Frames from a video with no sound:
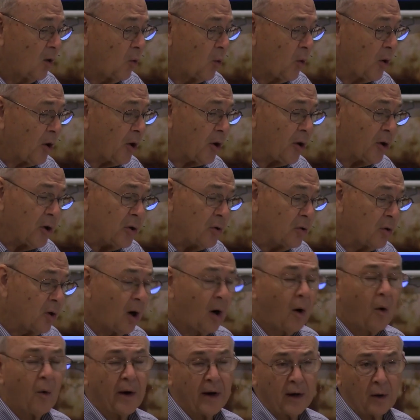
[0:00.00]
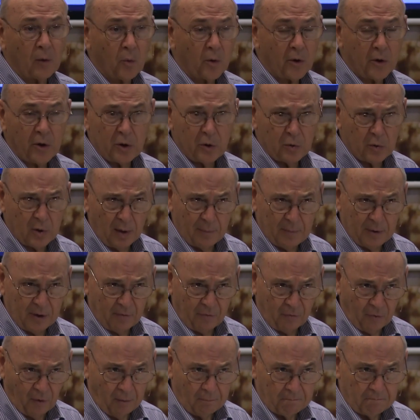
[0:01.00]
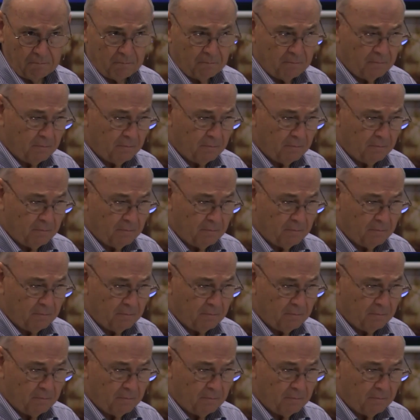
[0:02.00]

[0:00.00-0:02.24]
"Where are you going? Where are you coming from?"